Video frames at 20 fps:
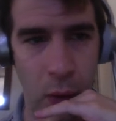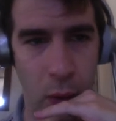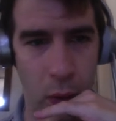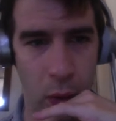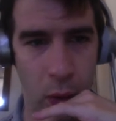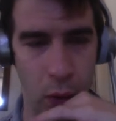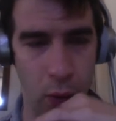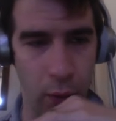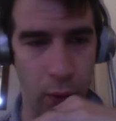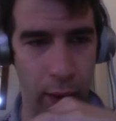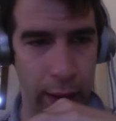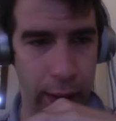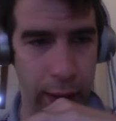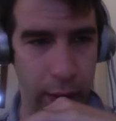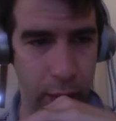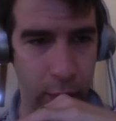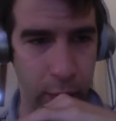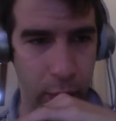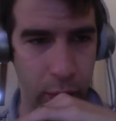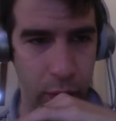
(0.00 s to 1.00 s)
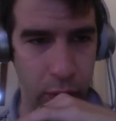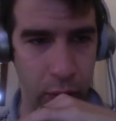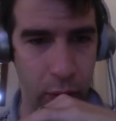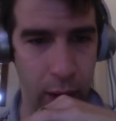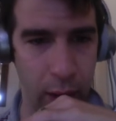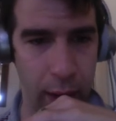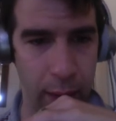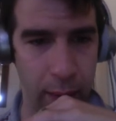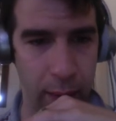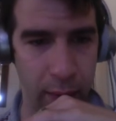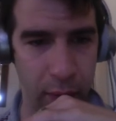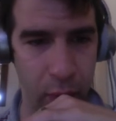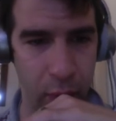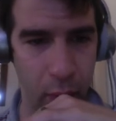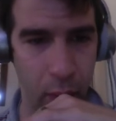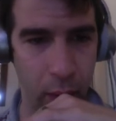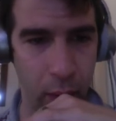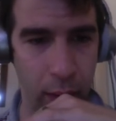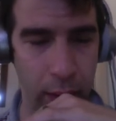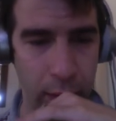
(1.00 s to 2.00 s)
or like and subscribe if you
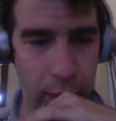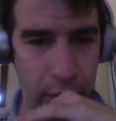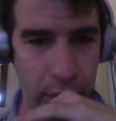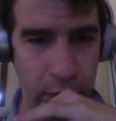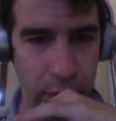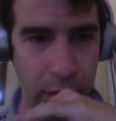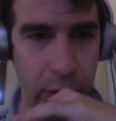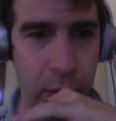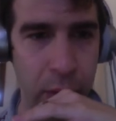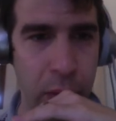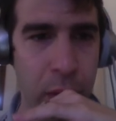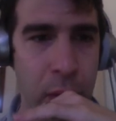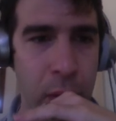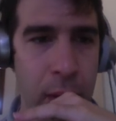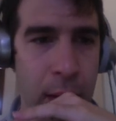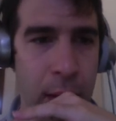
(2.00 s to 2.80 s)
want to.